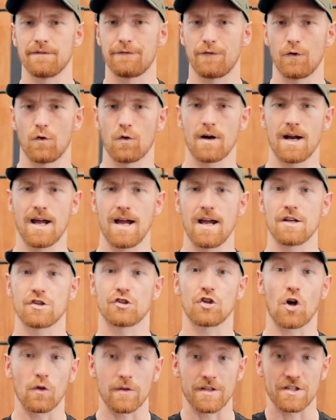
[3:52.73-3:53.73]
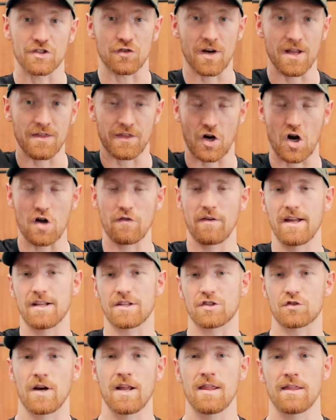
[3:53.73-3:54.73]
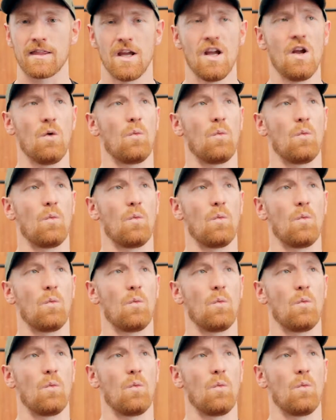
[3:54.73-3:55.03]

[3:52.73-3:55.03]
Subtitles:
for shoulder strength and overhead strength.